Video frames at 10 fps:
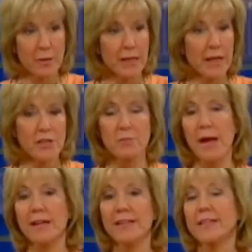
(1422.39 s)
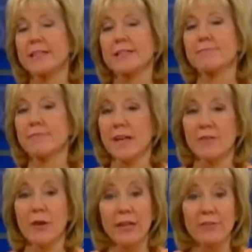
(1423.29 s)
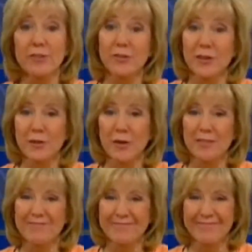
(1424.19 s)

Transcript: Medication Madness. Have a great afternoon, everyone.